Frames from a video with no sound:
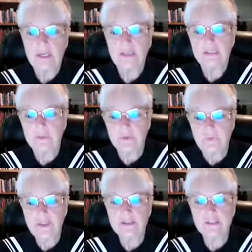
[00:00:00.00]
So
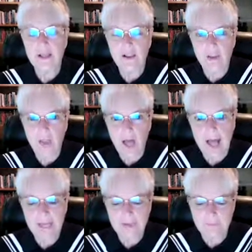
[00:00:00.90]
there's a
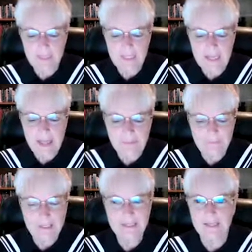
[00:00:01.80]
lot of pretty
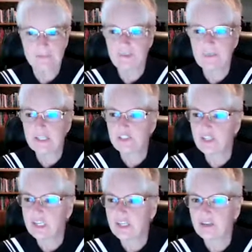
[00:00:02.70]
complex information
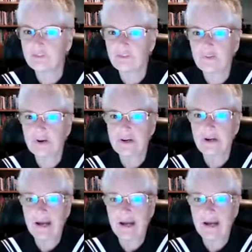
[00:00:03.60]
here for